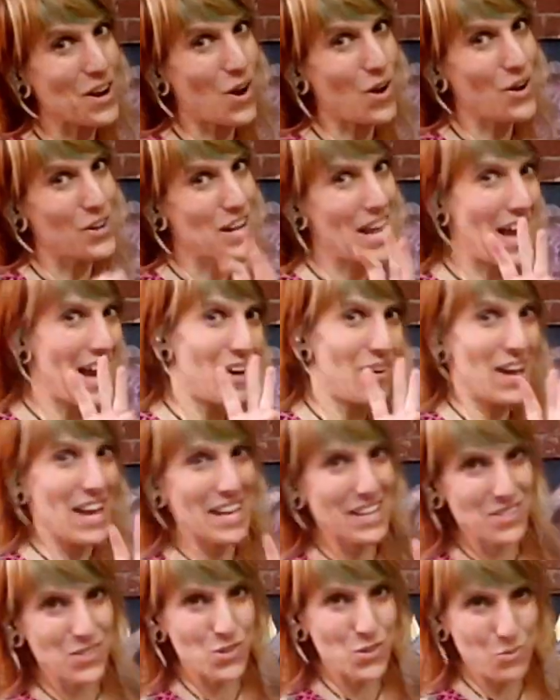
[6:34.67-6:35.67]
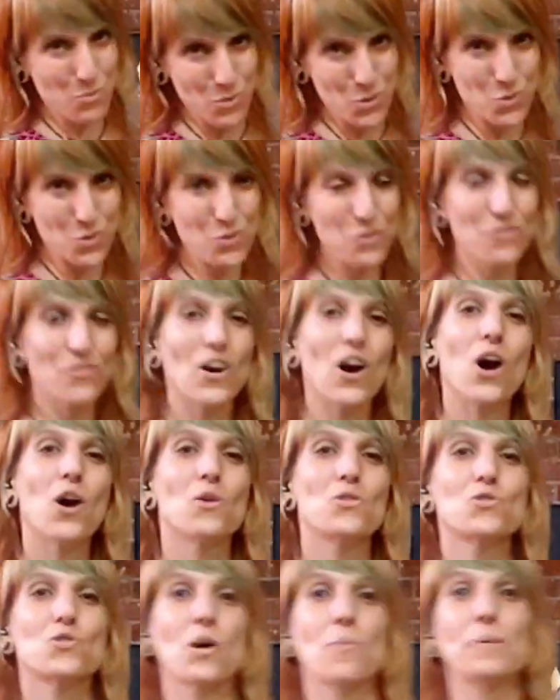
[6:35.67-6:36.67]
on our extra move. I'll
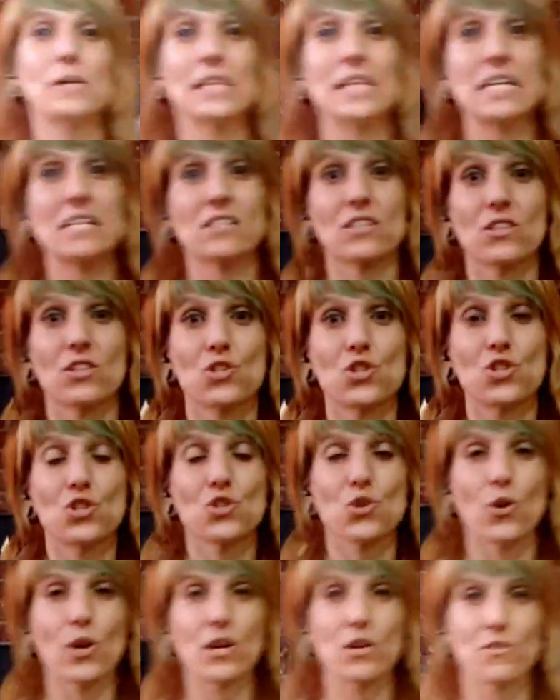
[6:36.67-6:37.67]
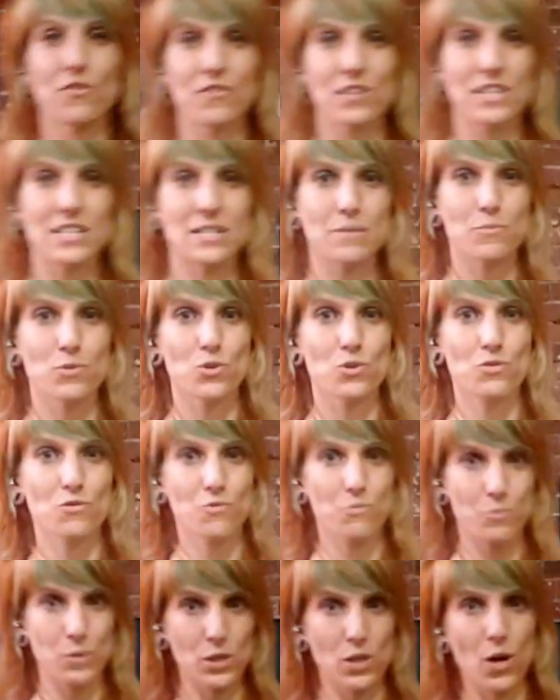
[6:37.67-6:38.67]
drop a link to the tutorial for this move
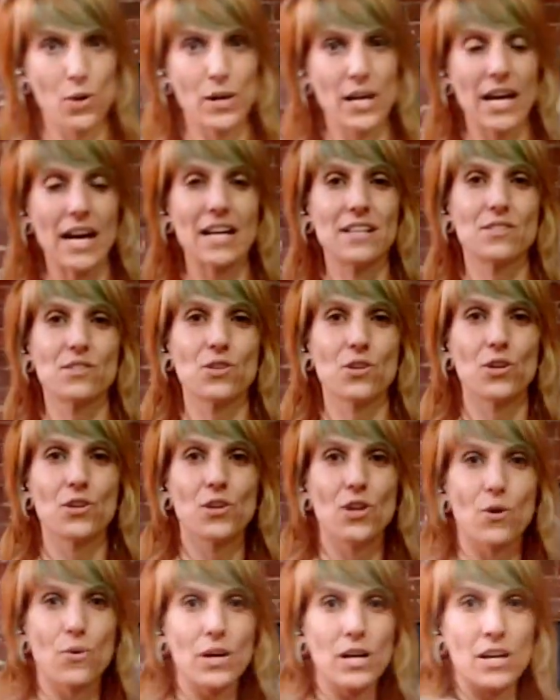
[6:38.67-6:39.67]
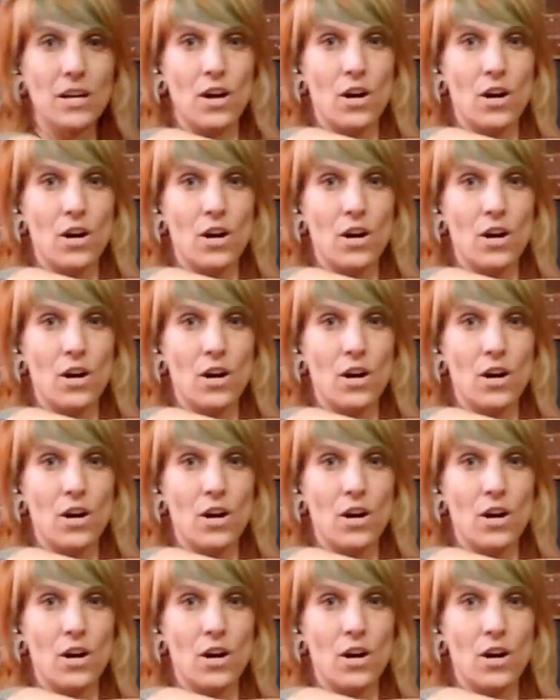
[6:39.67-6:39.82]
below in case you don't know it.